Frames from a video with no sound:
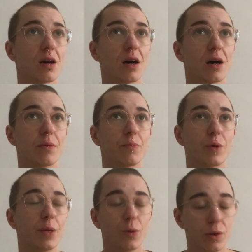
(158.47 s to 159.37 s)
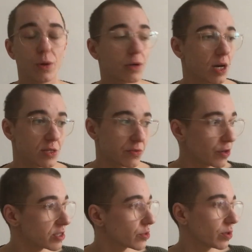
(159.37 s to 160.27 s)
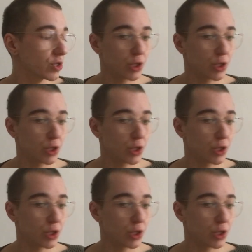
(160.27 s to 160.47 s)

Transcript: when I pull cards reversed, so when they show